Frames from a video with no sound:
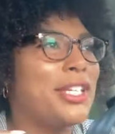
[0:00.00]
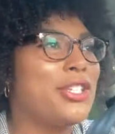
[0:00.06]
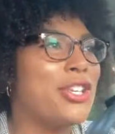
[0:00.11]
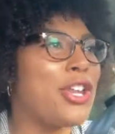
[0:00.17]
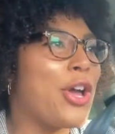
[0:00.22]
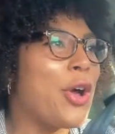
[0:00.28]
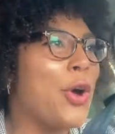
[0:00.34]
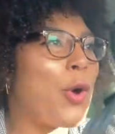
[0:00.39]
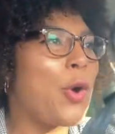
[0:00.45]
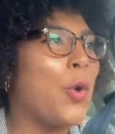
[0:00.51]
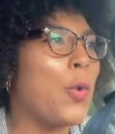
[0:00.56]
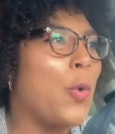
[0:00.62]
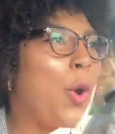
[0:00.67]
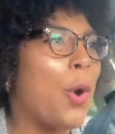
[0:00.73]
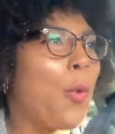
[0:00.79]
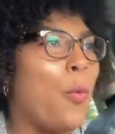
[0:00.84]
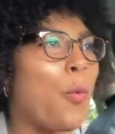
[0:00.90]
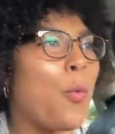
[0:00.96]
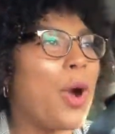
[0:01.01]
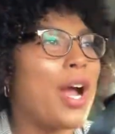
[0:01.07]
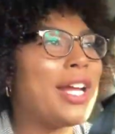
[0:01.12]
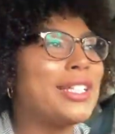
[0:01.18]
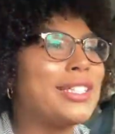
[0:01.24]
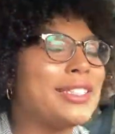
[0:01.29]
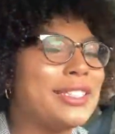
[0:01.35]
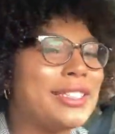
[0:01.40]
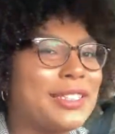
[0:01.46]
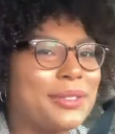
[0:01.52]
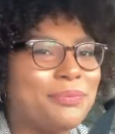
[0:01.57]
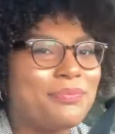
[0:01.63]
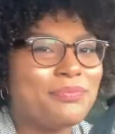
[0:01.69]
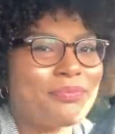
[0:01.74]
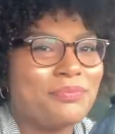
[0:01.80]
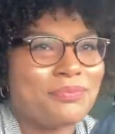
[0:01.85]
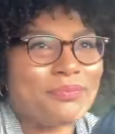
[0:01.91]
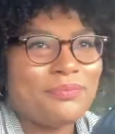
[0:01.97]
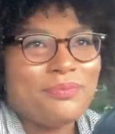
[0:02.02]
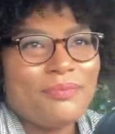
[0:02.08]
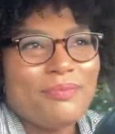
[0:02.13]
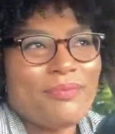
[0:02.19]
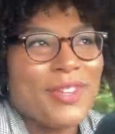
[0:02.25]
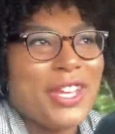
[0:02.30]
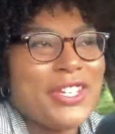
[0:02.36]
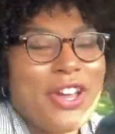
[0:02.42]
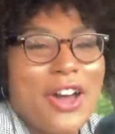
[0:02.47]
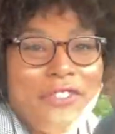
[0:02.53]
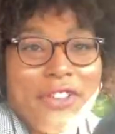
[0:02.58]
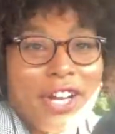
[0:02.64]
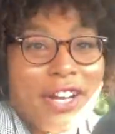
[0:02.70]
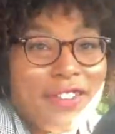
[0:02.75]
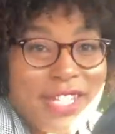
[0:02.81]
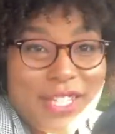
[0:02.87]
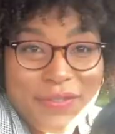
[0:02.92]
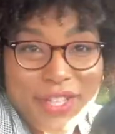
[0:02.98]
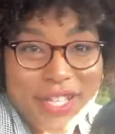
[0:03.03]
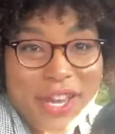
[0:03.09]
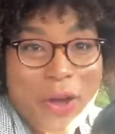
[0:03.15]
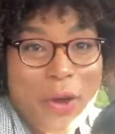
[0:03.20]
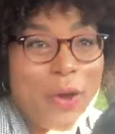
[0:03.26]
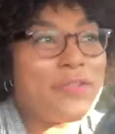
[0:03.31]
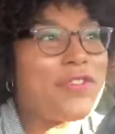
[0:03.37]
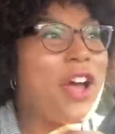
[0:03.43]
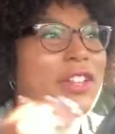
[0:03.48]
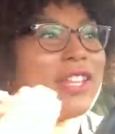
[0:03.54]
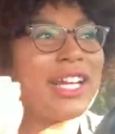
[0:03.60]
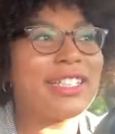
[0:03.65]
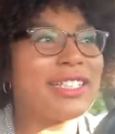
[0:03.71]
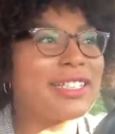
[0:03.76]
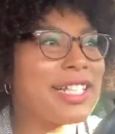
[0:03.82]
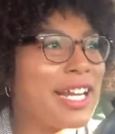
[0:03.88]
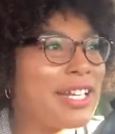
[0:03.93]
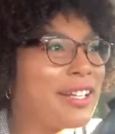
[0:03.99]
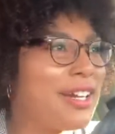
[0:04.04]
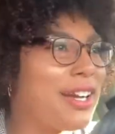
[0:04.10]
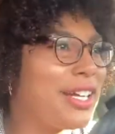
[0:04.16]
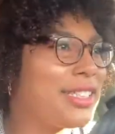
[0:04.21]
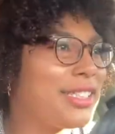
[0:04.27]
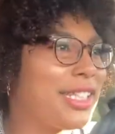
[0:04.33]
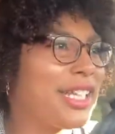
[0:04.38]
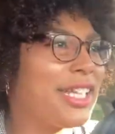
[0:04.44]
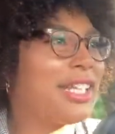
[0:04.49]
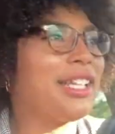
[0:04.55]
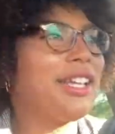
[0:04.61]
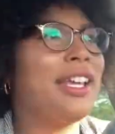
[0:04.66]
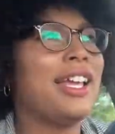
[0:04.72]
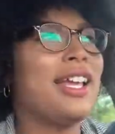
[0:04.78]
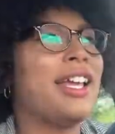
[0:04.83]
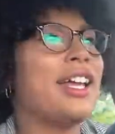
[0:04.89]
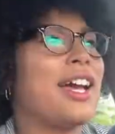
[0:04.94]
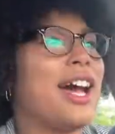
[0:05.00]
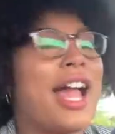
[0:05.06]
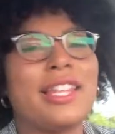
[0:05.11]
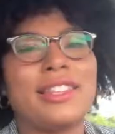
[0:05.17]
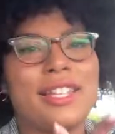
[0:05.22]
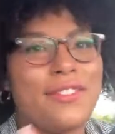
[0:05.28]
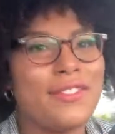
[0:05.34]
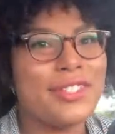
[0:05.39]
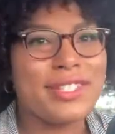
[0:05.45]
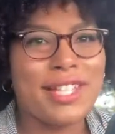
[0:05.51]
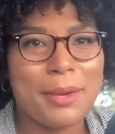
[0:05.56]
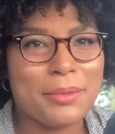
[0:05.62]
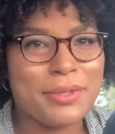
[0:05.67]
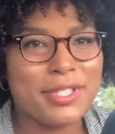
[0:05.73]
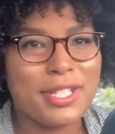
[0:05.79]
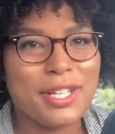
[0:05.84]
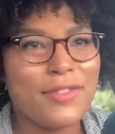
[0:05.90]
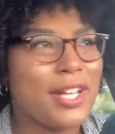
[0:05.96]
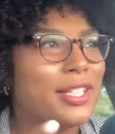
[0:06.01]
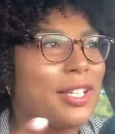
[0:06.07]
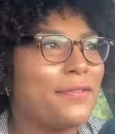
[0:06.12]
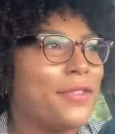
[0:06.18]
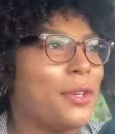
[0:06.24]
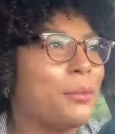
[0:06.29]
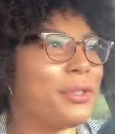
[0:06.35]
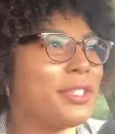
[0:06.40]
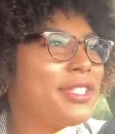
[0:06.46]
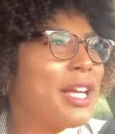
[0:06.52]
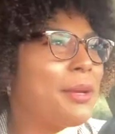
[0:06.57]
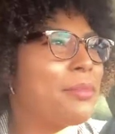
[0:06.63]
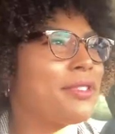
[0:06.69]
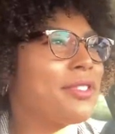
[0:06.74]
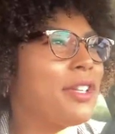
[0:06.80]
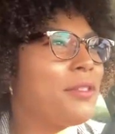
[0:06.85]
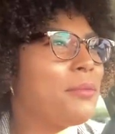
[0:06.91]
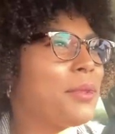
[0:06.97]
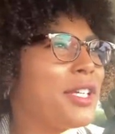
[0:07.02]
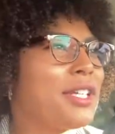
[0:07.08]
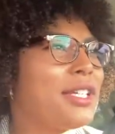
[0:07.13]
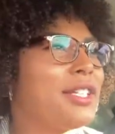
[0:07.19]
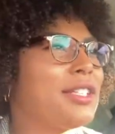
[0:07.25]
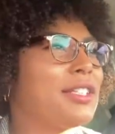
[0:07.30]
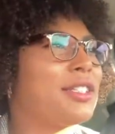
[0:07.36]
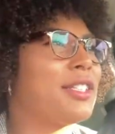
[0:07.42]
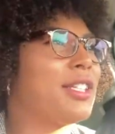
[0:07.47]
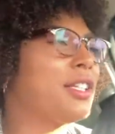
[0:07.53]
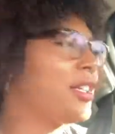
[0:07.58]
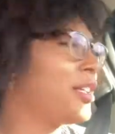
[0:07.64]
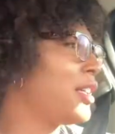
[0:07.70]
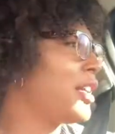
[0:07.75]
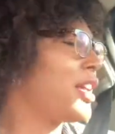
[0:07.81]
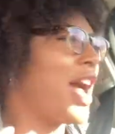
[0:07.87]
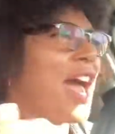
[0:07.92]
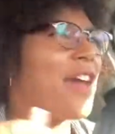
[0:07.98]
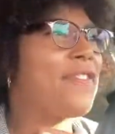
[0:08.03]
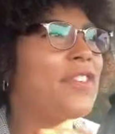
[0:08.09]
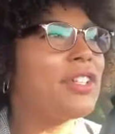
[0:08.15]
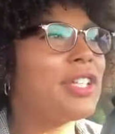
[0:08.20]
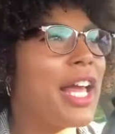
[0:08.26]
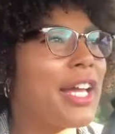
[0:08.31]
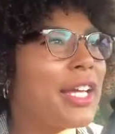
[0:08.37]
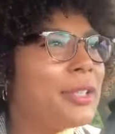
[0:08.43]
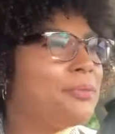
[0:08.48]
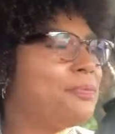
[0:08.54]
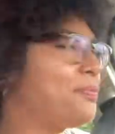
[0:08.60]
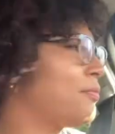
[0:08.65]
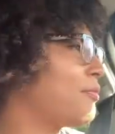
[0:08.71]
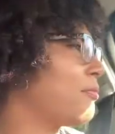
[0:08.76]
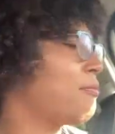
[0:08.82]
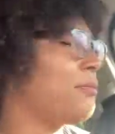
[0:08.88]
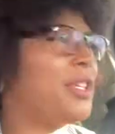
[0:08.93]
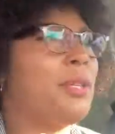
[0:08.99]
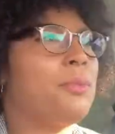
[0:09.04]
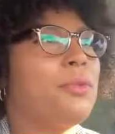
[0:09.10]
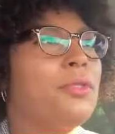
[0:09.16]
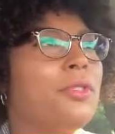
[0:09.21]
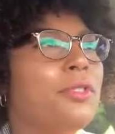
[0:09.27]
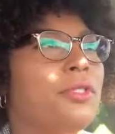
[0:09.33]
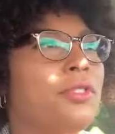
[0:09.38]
know what y'all thought of this video. If y'all like this kind of content. I love this type of stuff. I love filming this type of stuff because I feel like people